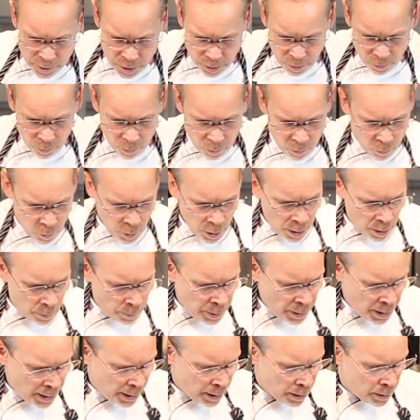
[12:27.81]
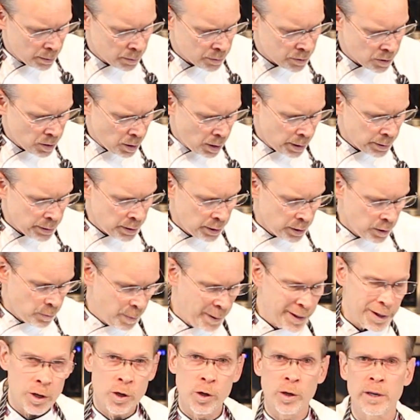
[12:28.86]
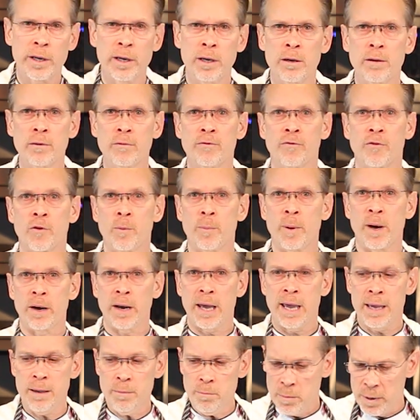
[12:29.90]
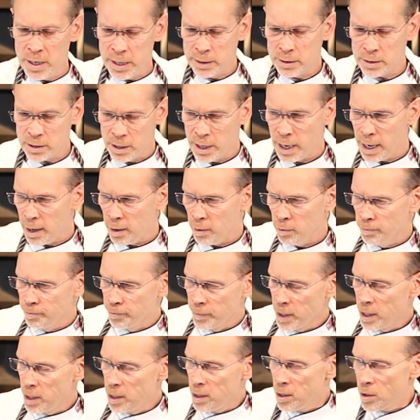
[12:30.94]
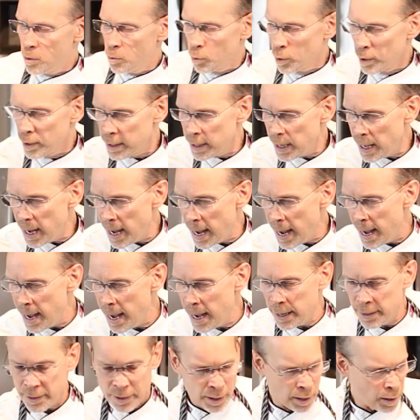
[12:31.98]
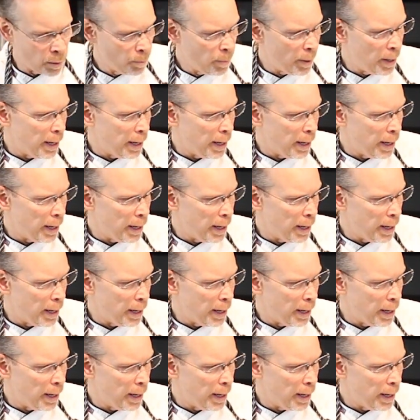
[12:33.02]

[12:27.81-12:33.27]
So our sauce has been cooking for about 8 minutes now. We're going to add our